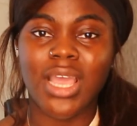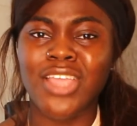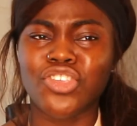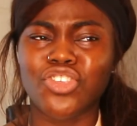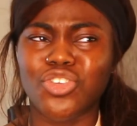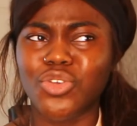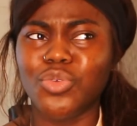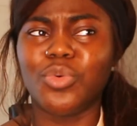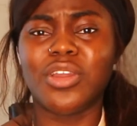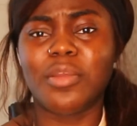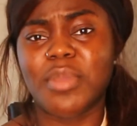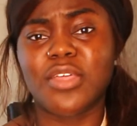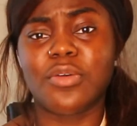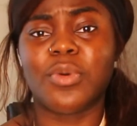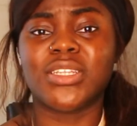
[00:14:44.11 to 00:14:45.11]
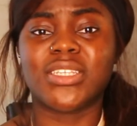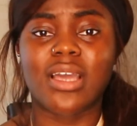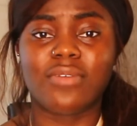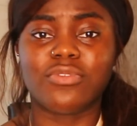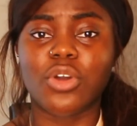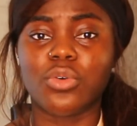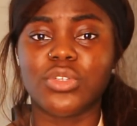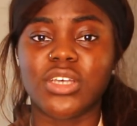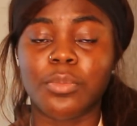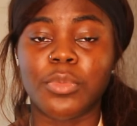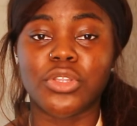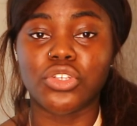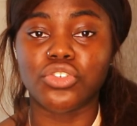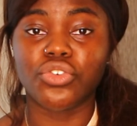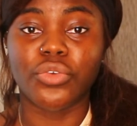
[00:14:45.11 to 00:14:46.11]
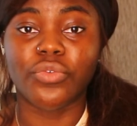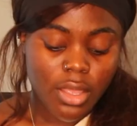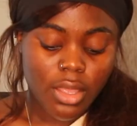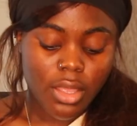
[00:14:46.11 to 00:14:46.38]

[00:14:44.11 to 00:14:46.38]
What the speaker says: And you want to be the one to have told someone the truth.